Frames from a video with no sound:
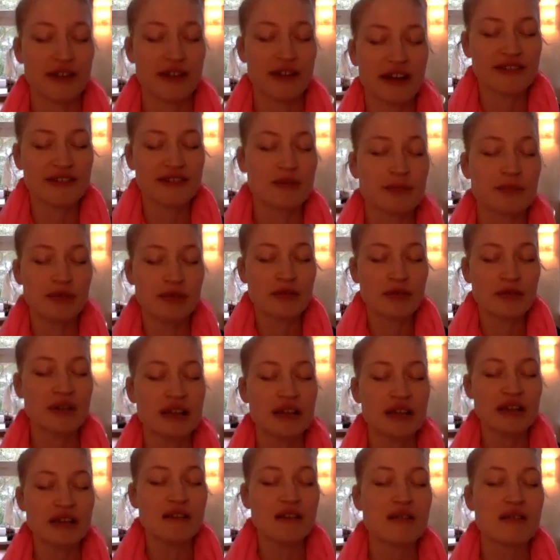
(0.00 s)
as a
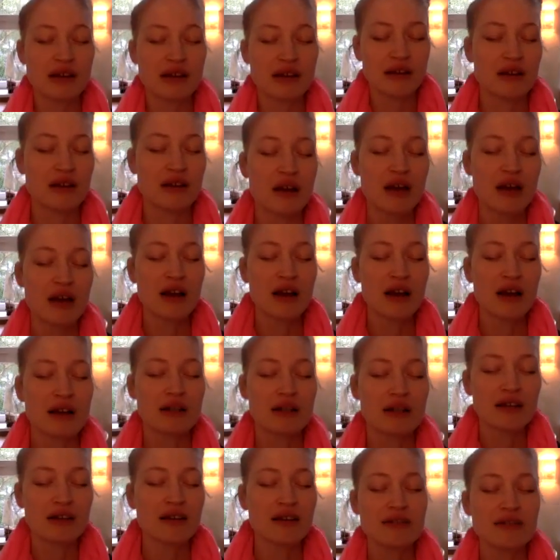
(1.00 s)
breathing,
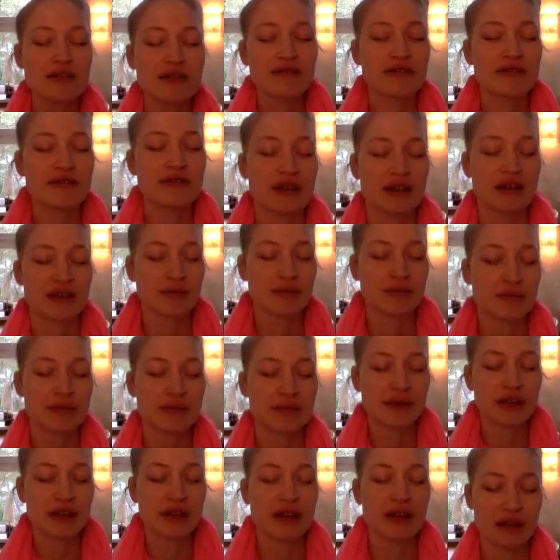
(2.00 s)
living
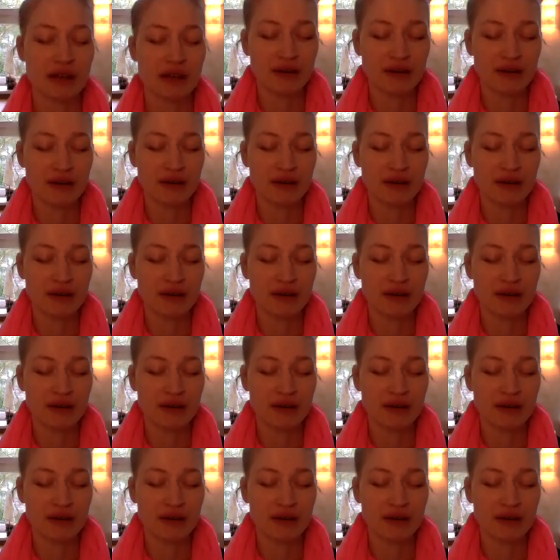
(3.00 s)
being.